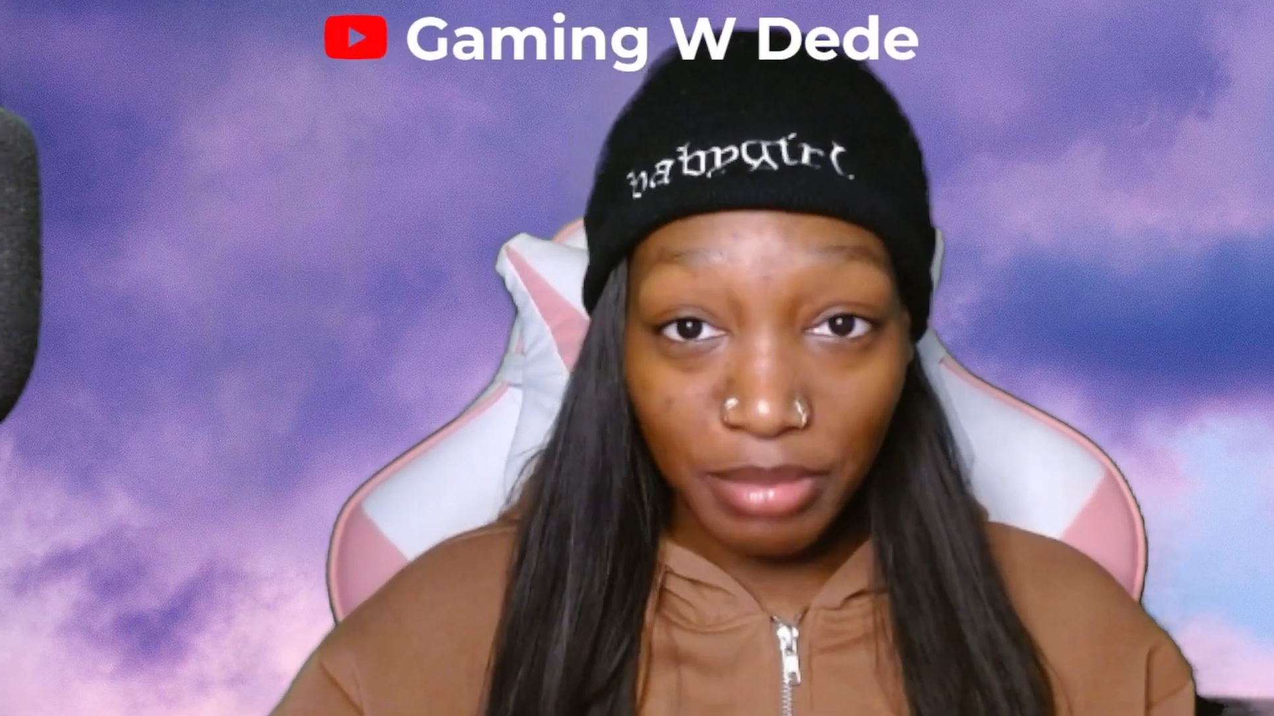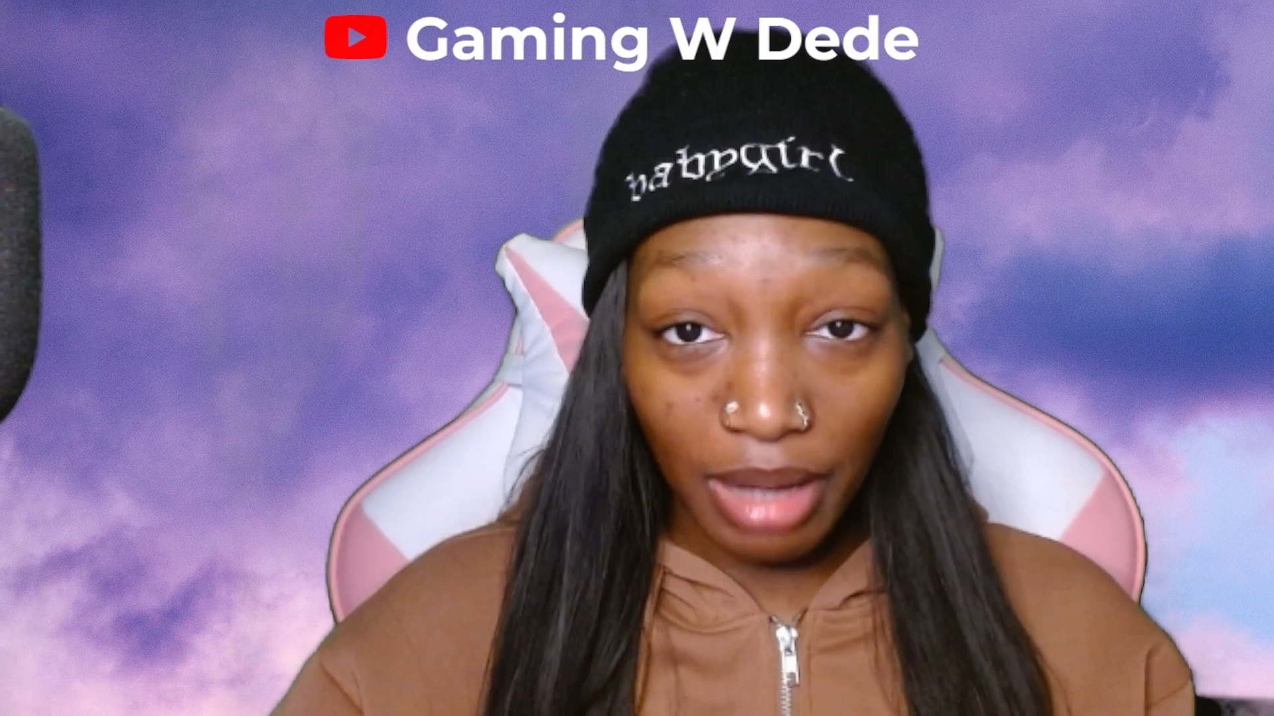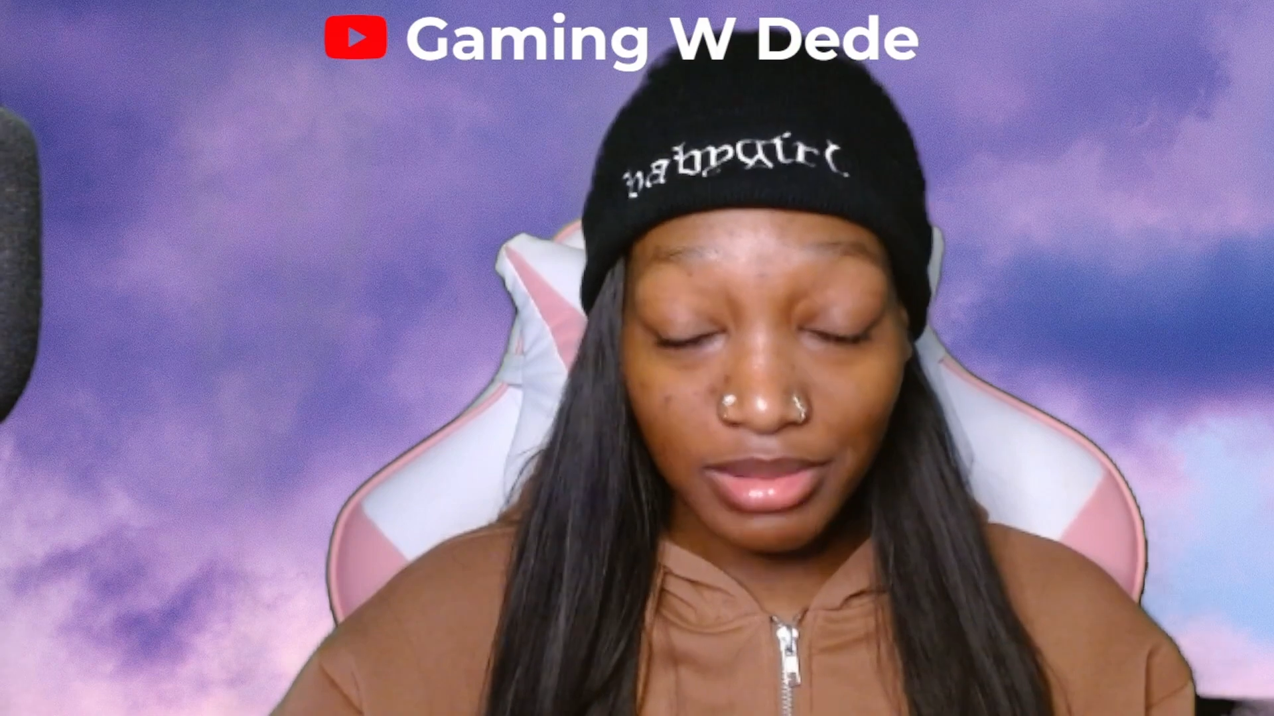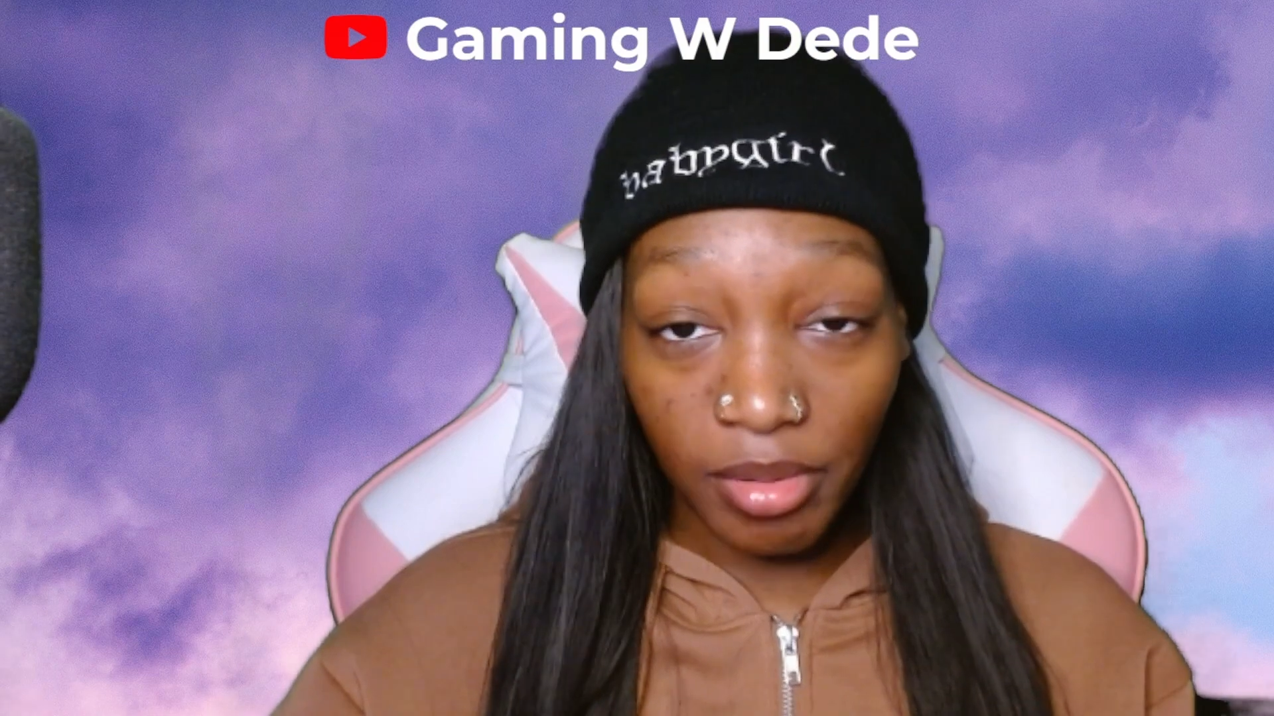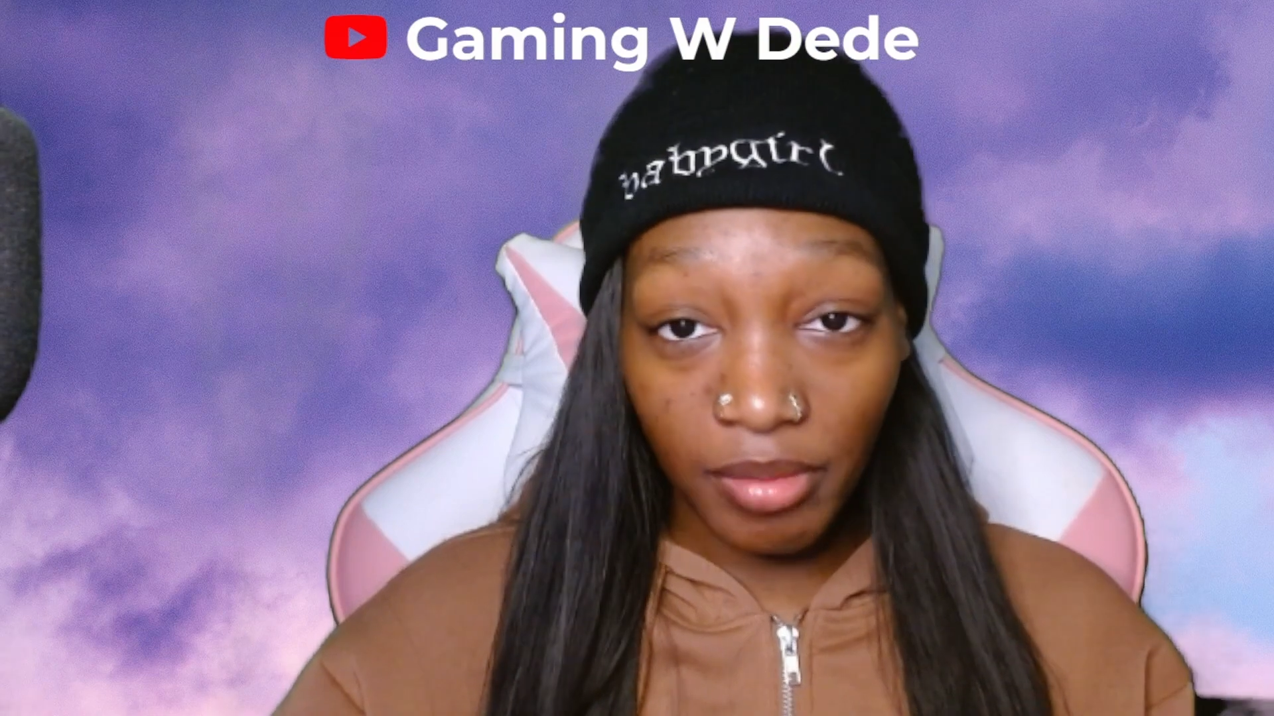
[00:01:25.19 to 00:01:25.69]

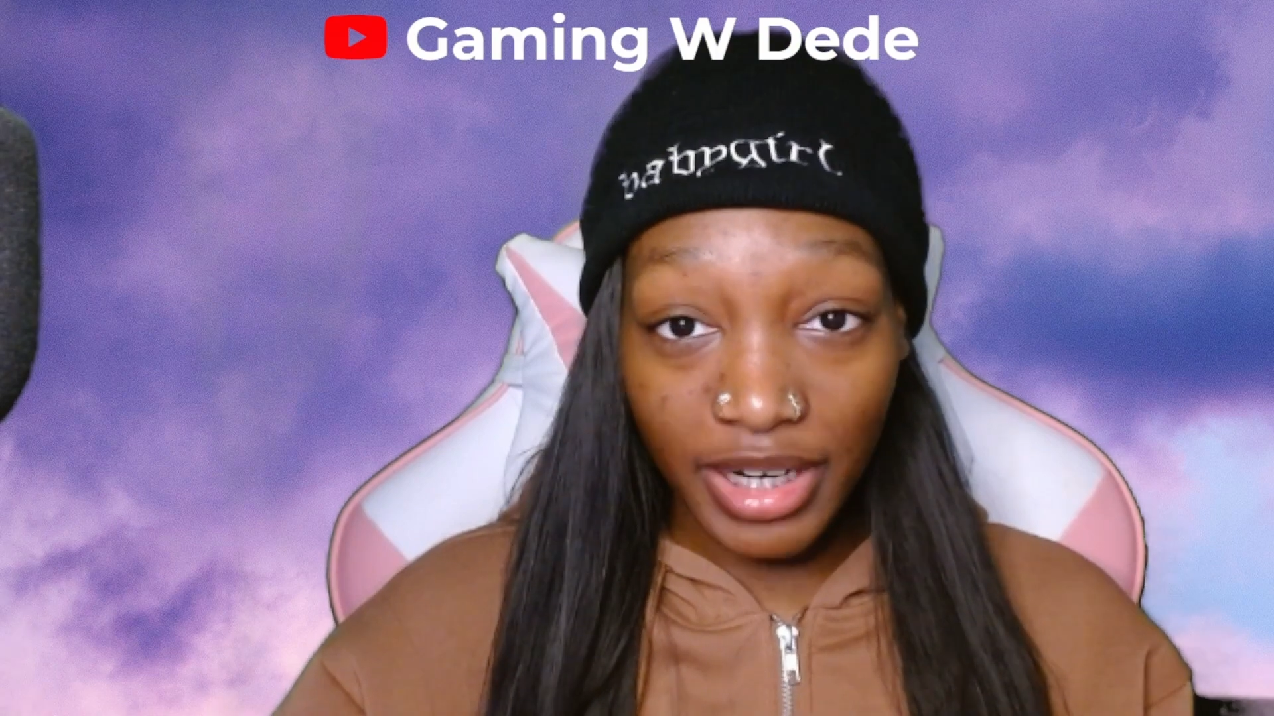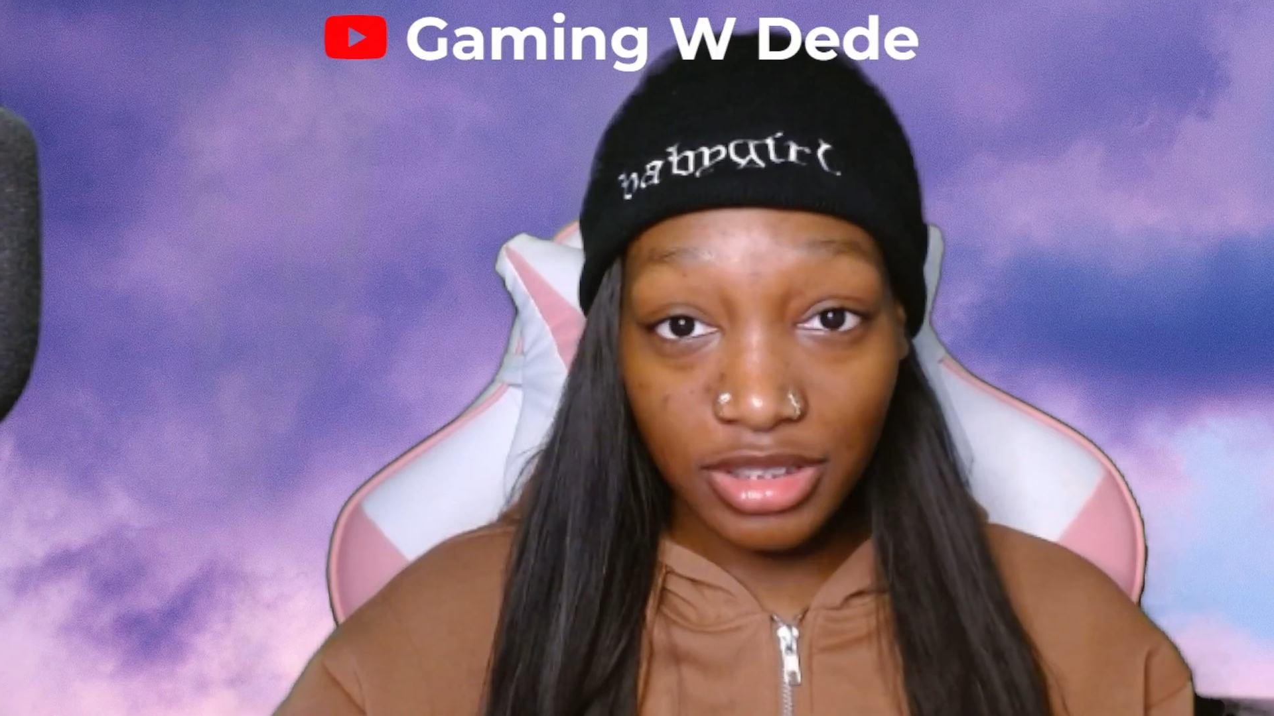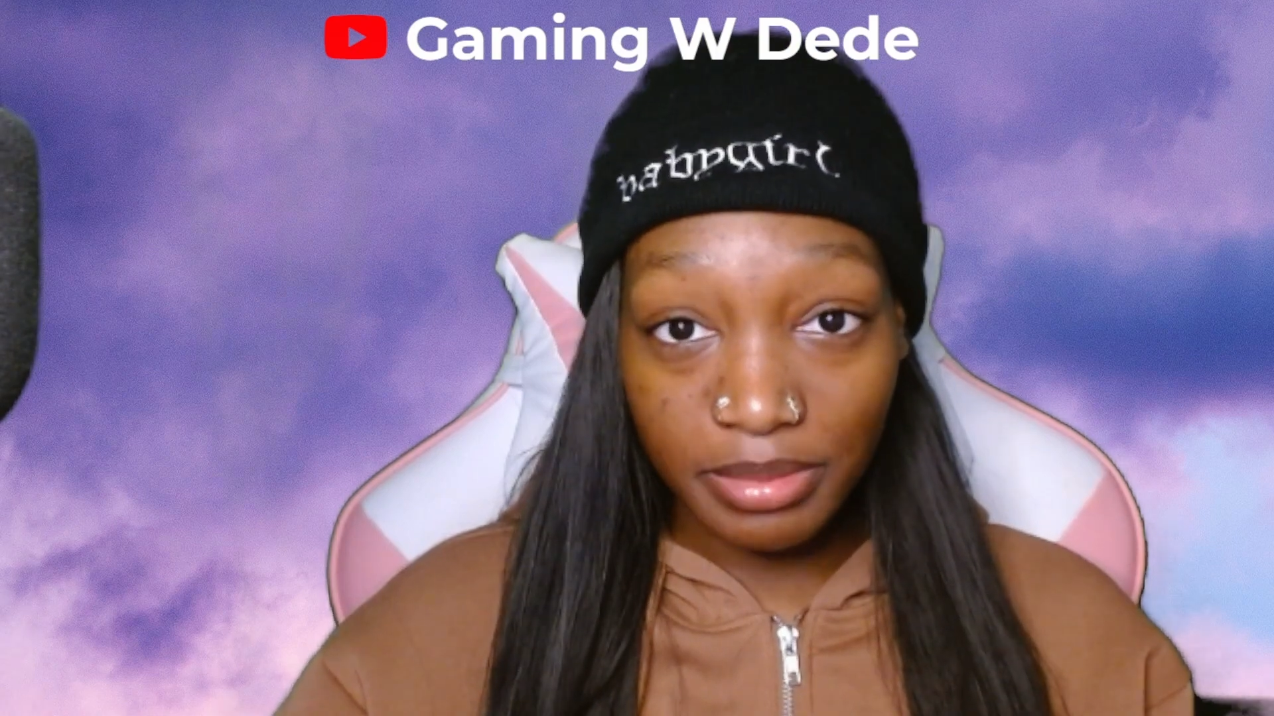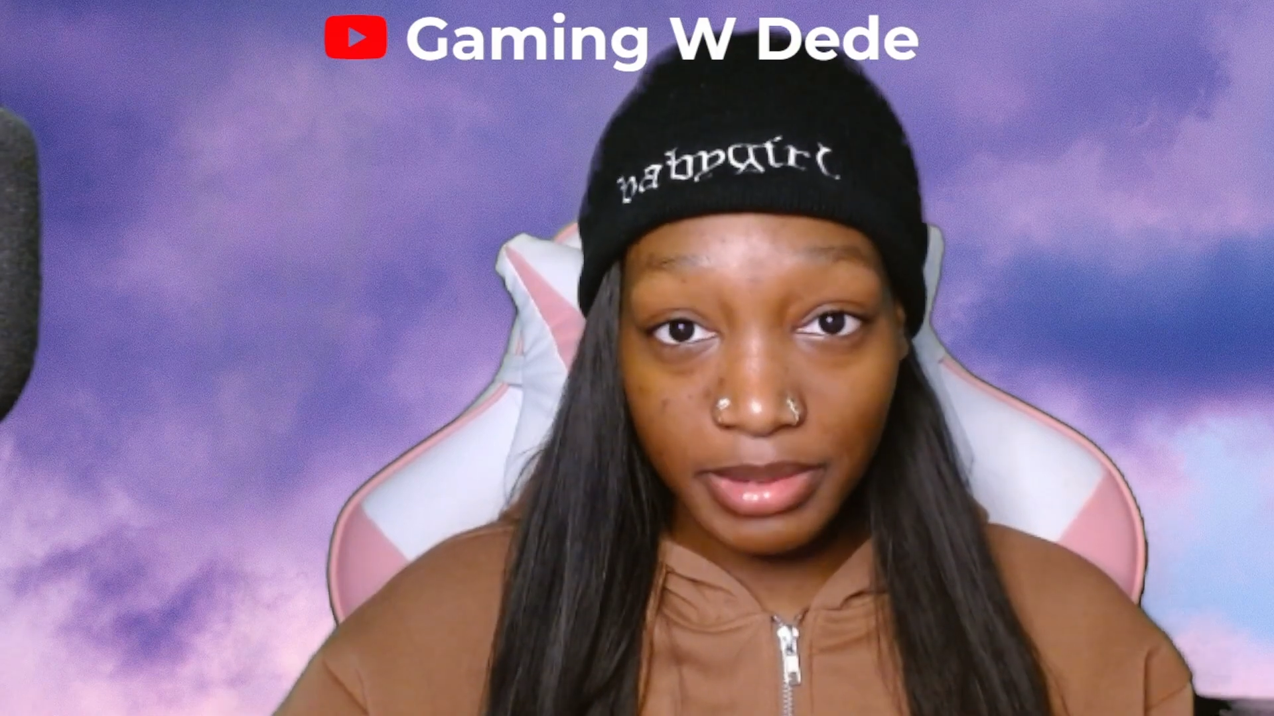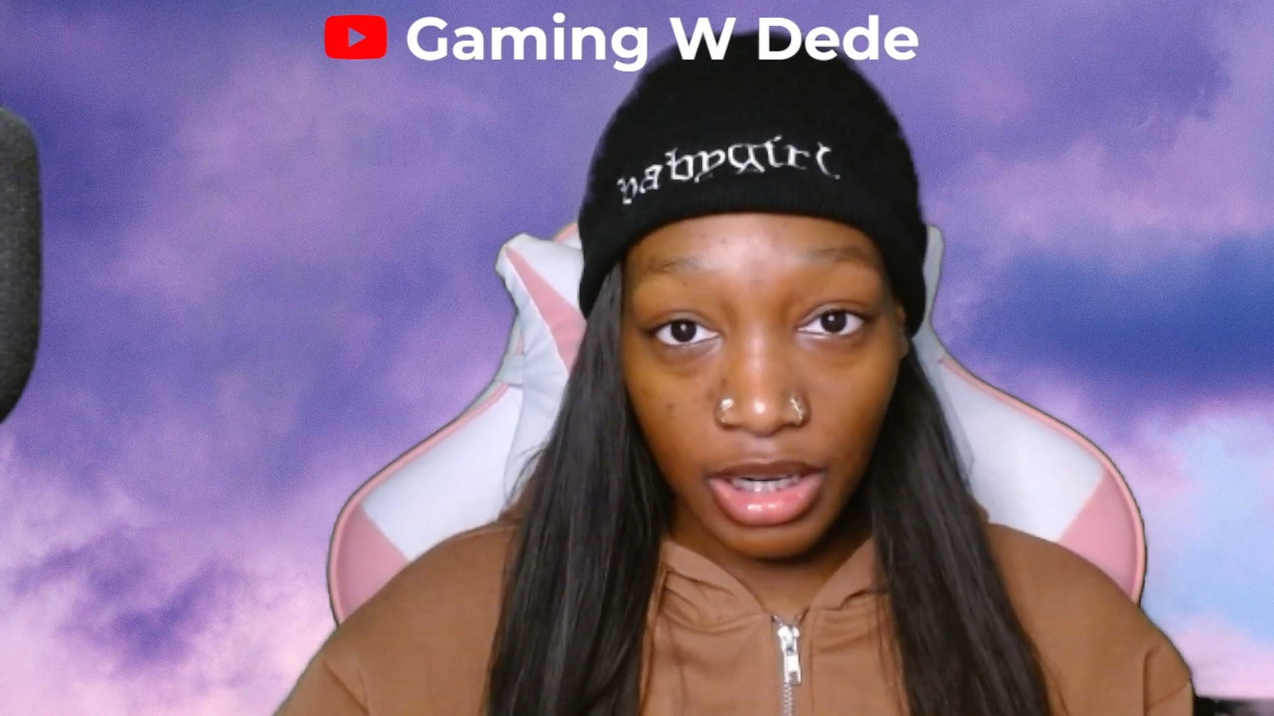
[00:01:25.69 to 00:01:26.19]
popped up on my
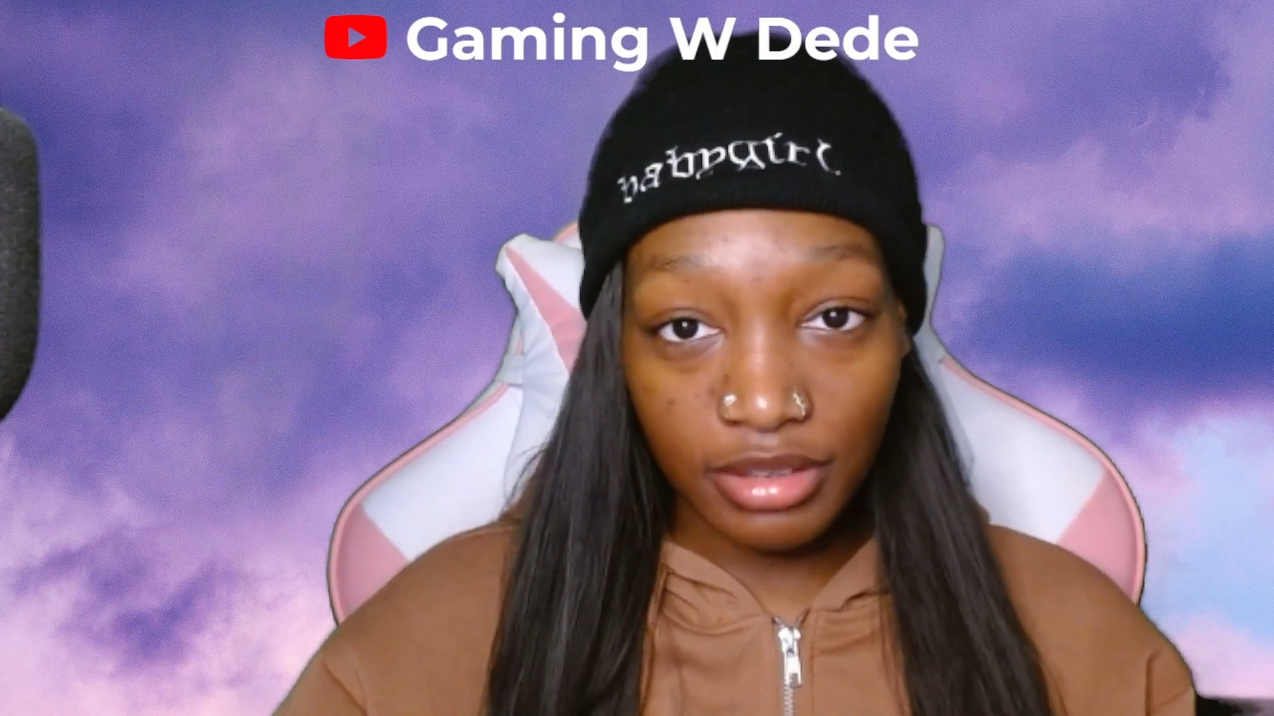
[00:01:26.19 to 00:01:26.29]
YouTube channel,